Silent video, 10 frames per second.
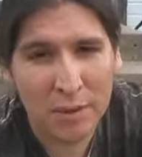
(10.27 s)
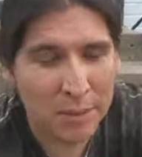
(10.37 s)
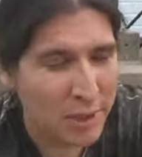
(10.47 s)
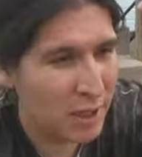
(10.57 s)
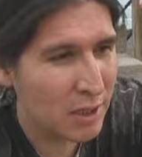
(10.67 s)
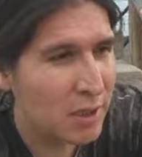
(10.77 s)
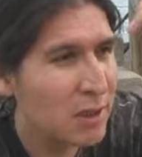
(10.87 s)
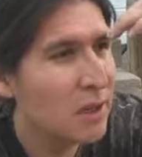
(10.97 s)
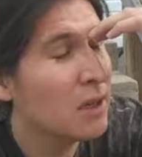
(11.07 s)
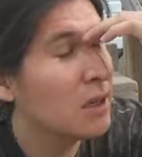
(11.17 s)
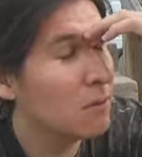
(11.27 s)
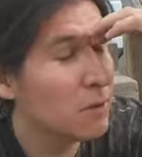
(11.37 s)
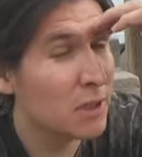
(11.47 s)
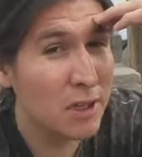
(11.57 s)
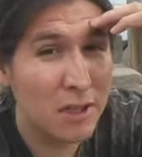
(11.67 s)
I mean, like a
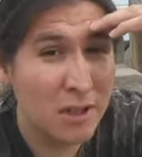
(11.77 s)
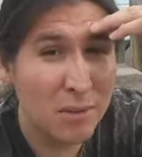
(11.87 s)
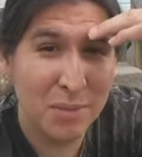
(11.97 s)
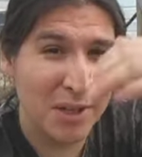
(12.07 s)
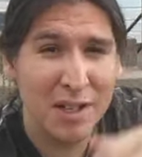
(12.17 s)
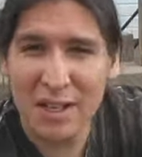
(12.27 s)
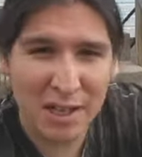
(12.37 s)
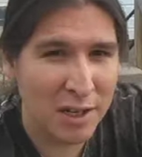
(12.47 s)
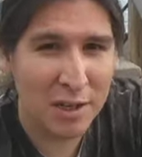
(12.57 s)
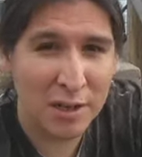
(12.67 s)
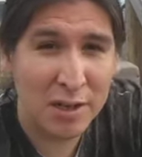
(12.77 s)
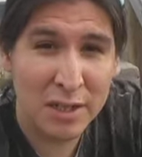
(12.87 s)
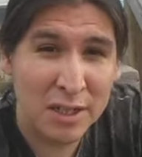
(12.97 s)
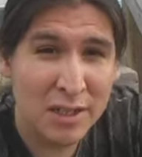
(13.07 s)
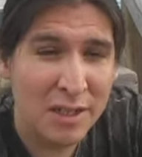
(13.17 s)
week ago, but I don't
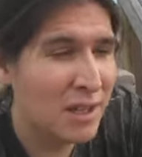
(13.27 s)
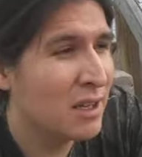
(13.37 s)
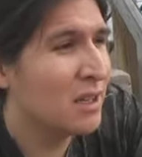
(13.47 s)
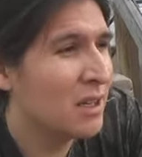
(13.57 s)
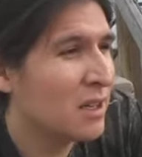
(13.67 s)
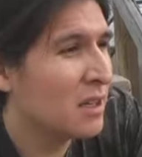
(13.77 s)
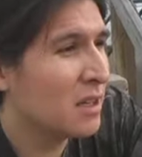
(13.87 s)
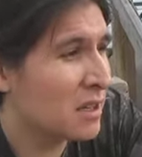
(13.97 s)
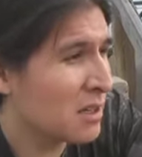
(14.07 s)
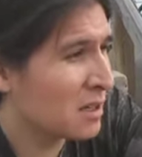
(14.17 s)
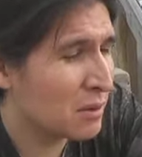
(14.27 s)
know.